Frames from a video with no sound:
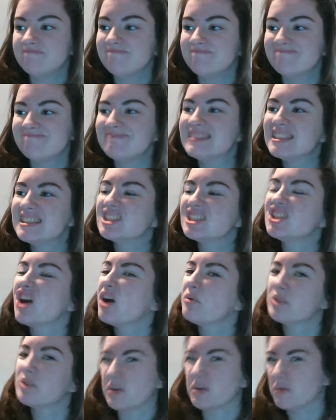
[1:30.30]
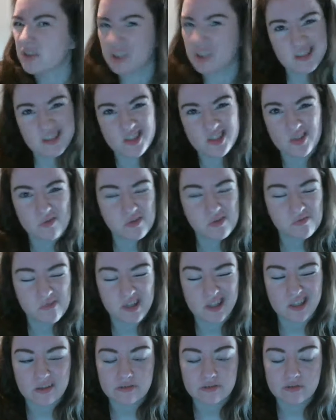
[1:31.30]
it's not what I wanted to do with my
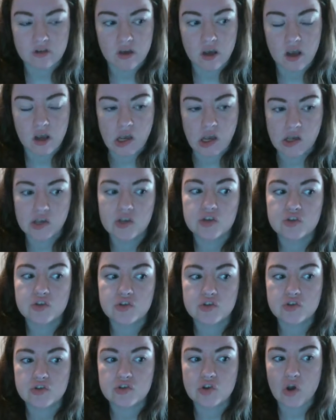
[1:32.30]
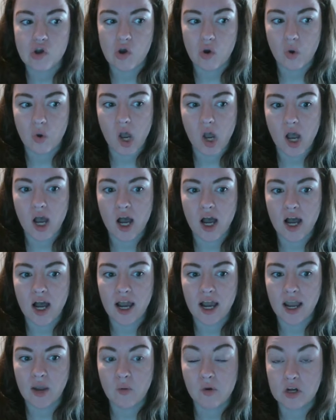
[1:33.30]
life. So
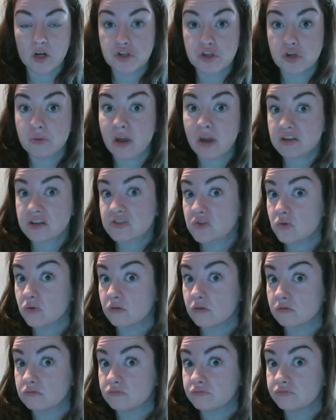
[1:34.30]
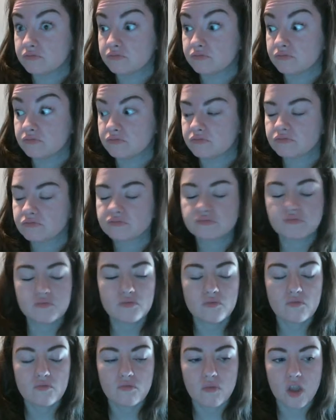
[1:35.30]
I wanted to go back to school.
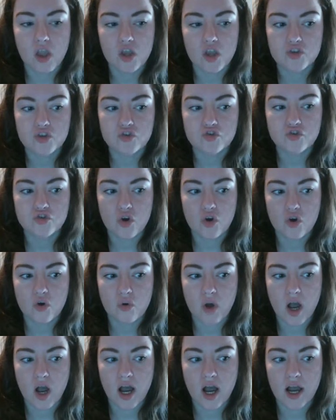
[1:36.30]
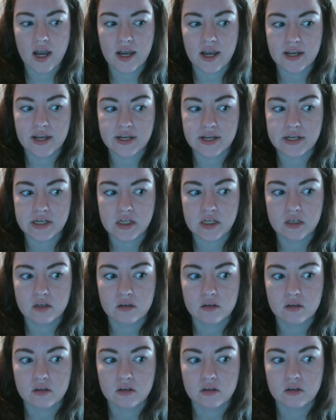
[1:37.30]
So I
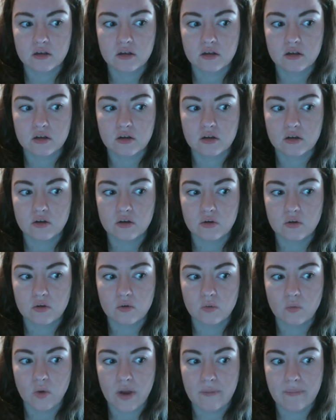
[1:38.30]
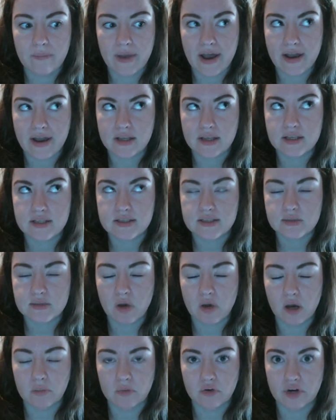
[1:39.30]
went back and did some
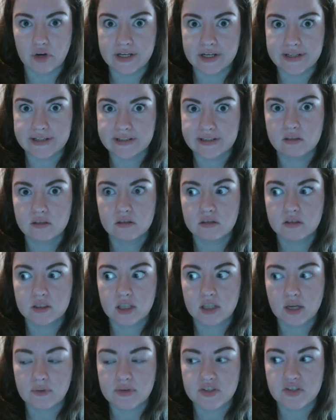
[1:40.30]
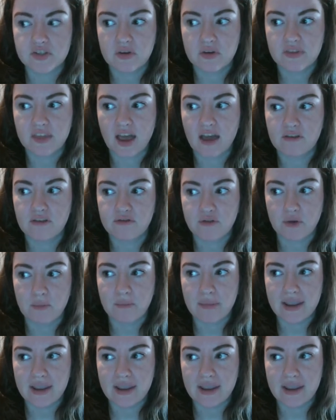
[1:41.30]
upgrading. And I was doing that from May